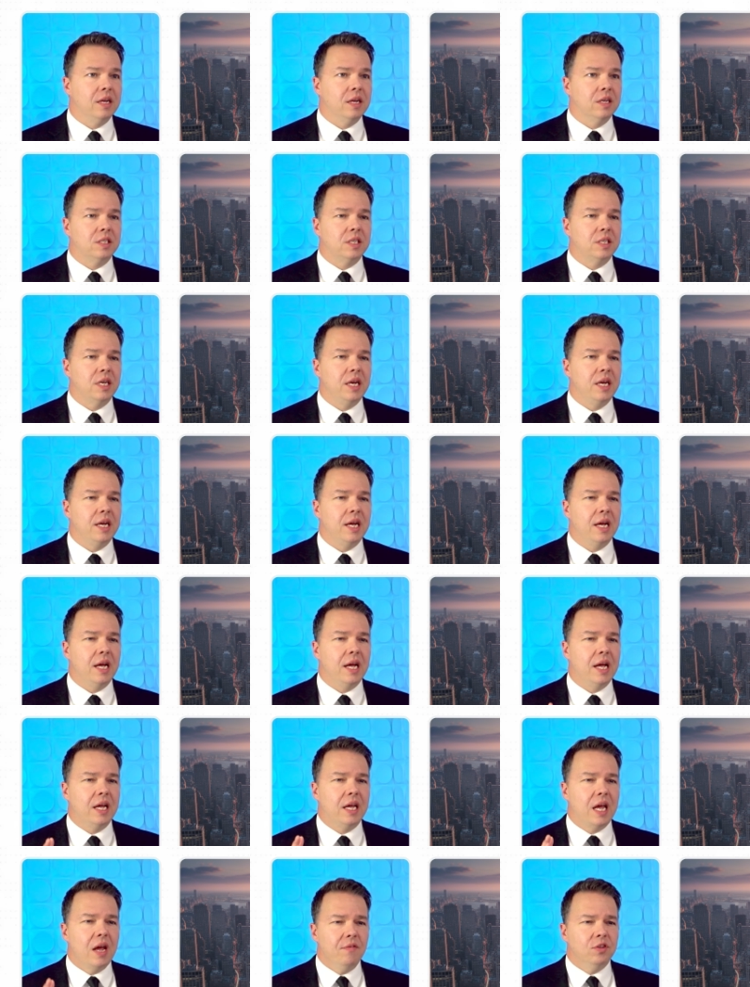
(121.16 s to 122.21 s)
see it
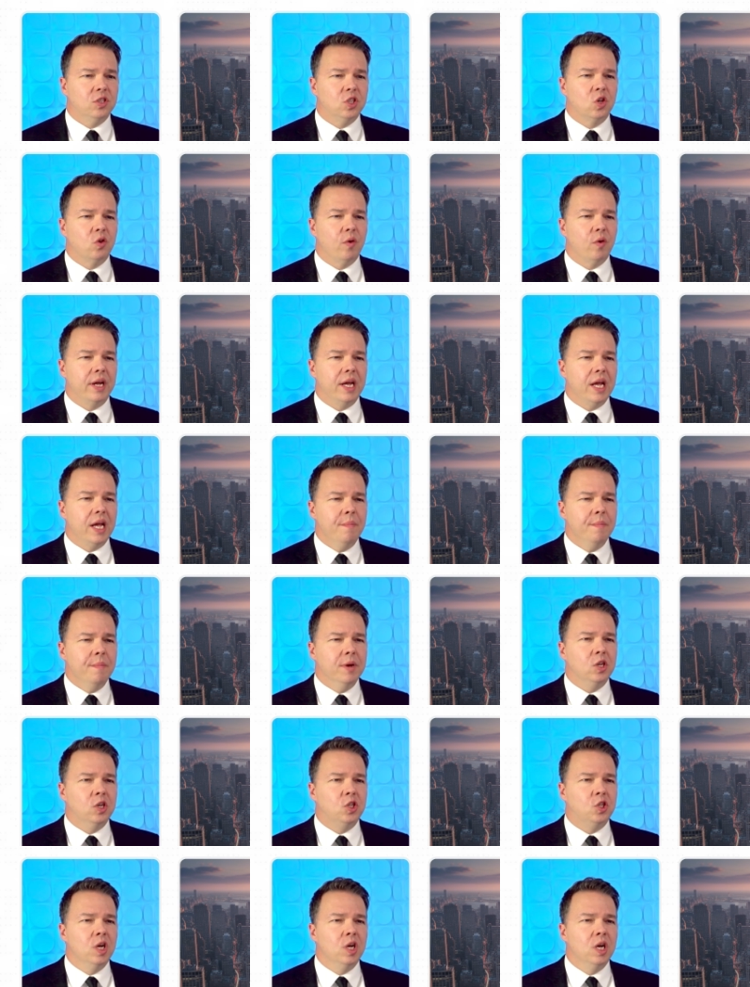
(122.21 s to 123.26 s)
gave us a great
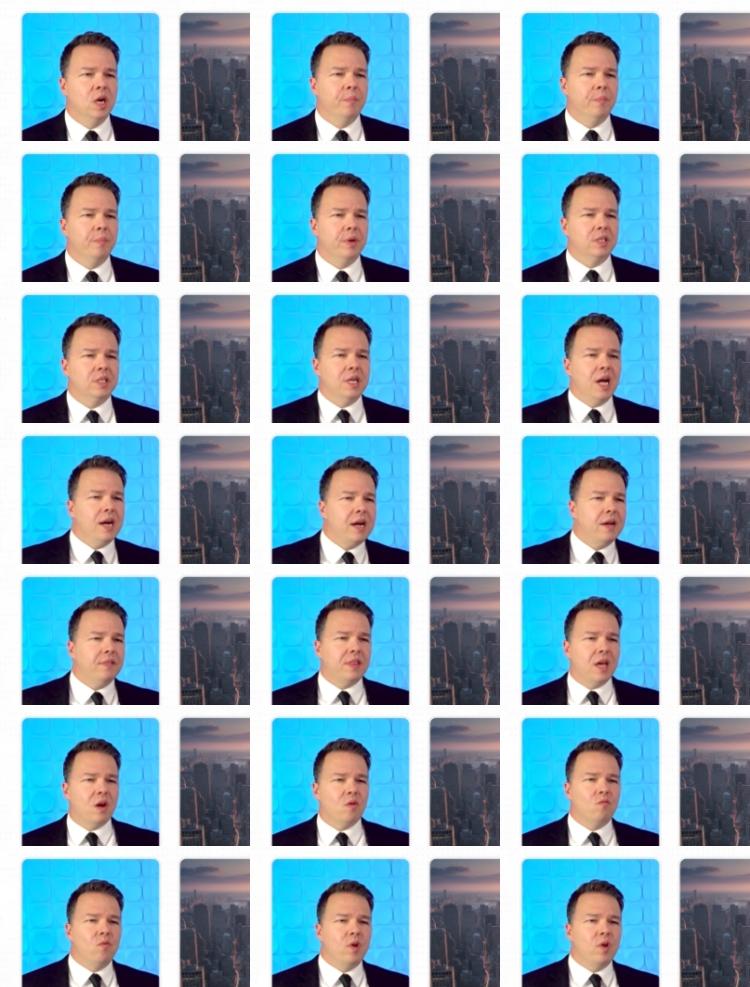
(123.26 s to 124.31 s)
image, but he's not got
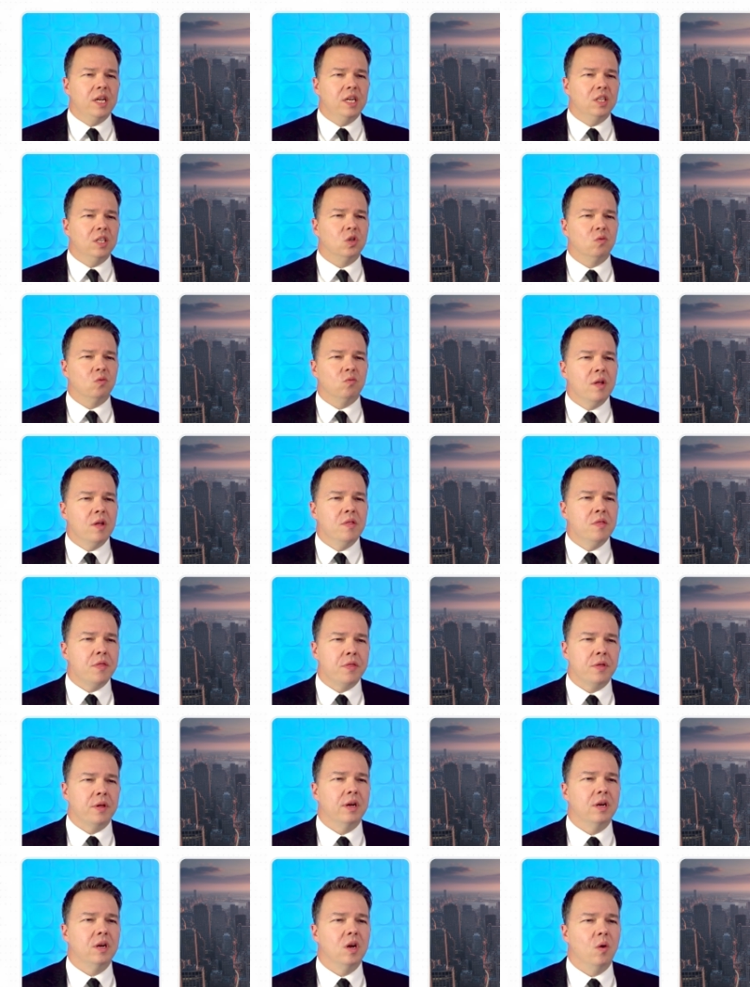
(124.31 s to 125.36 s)
that ready to run
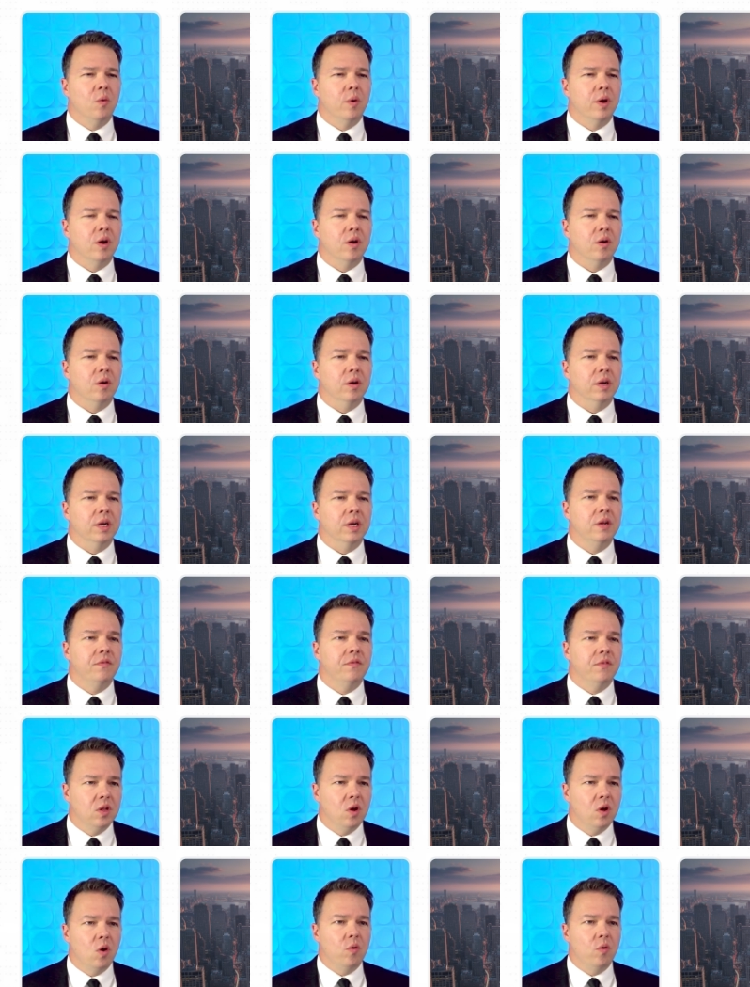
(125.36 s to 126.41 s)
thing going on. Even
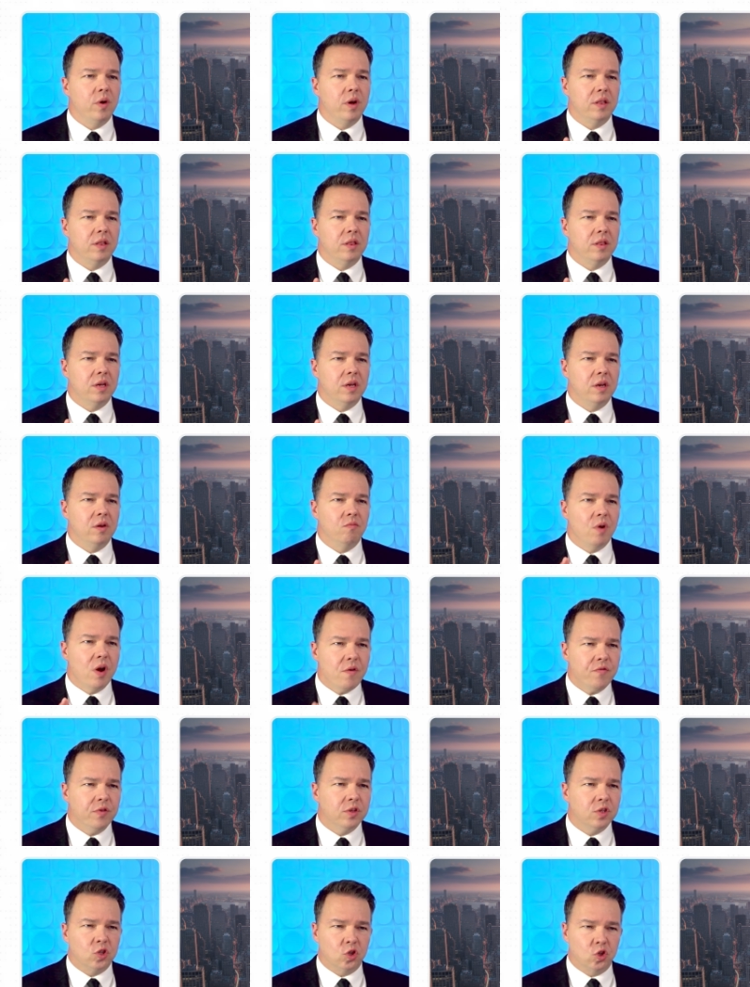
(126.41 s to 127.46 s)
though the
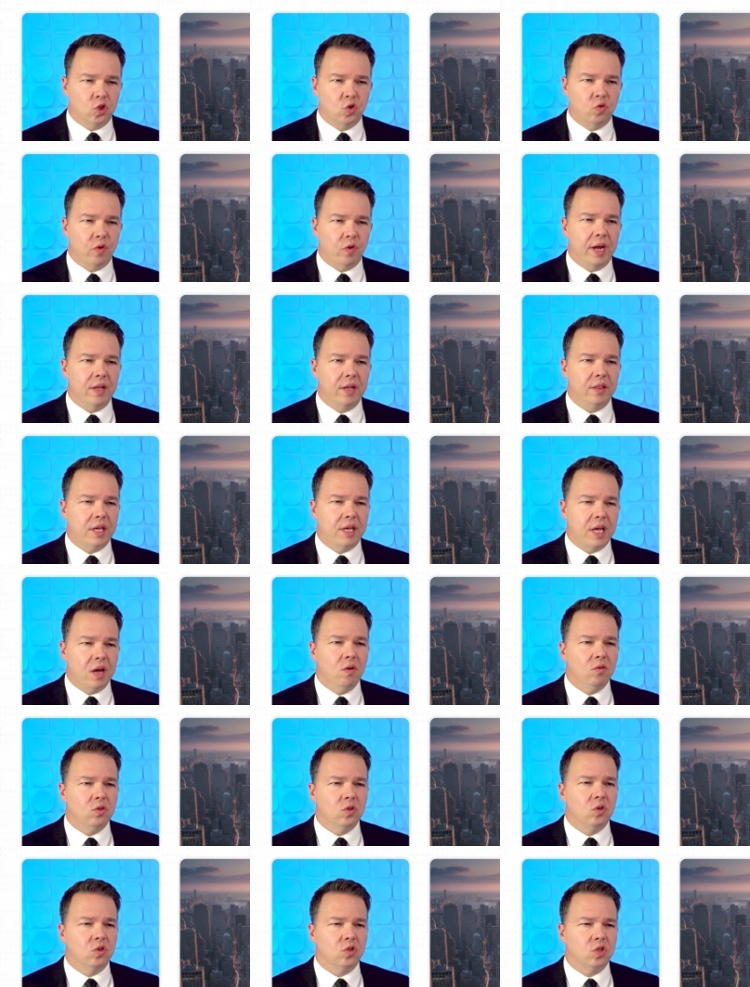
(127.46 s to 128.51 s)
reference looks great, the
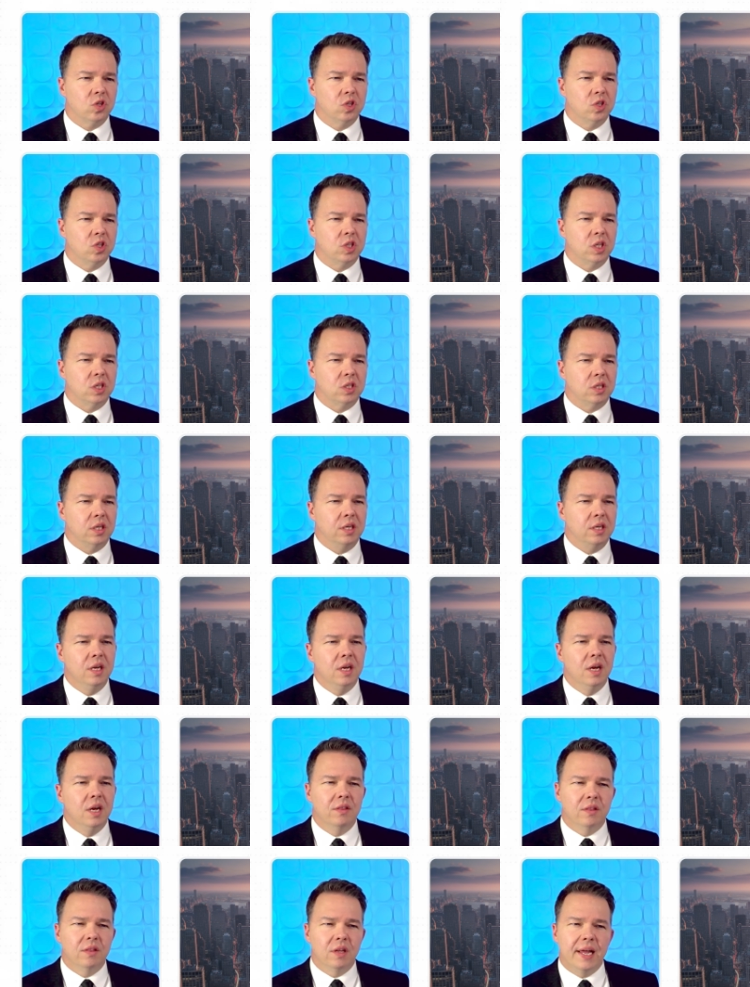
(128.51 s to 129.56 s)
character looks consistent.
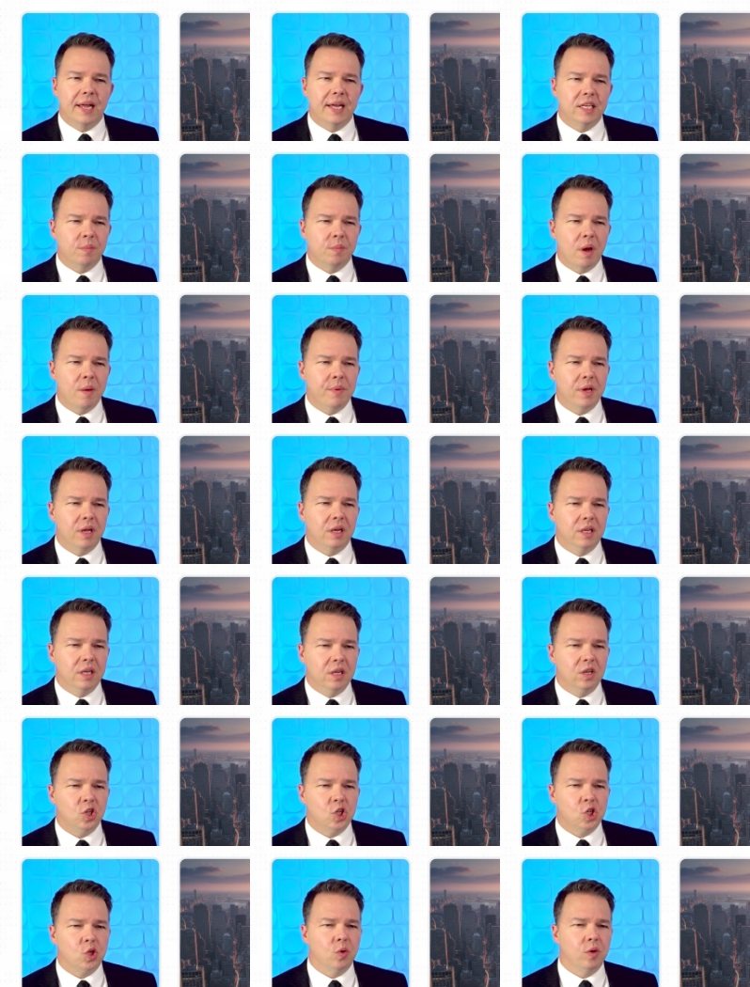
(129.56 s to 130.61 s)
The legs might be a little
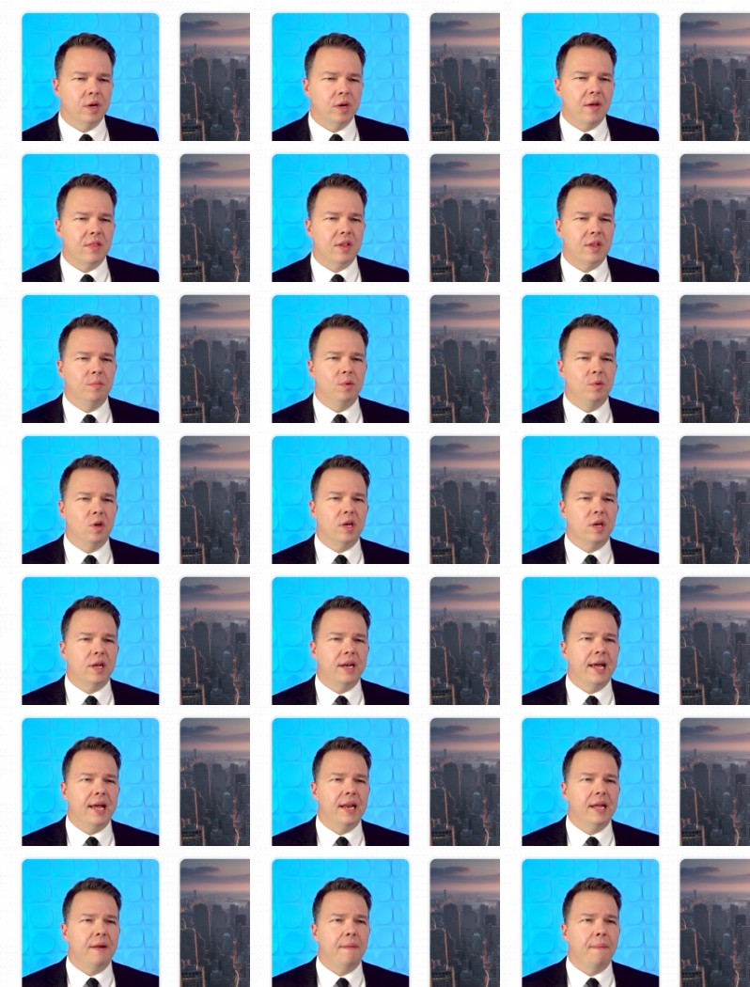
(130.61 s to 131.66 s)
short now that I'm looking at
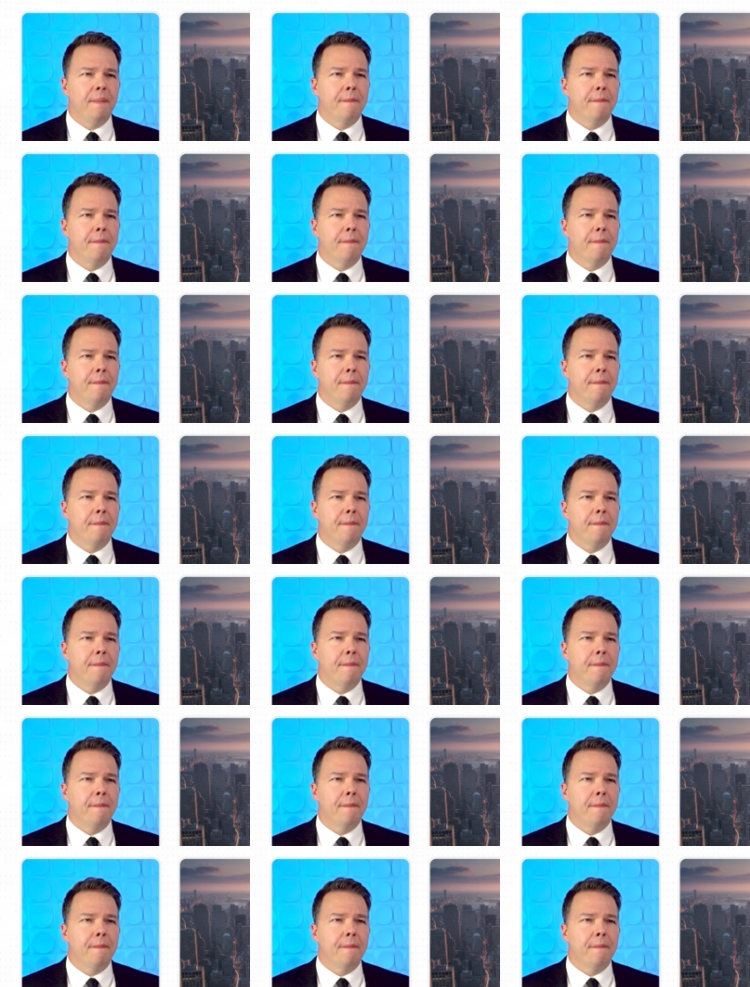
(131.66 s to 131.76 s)
it.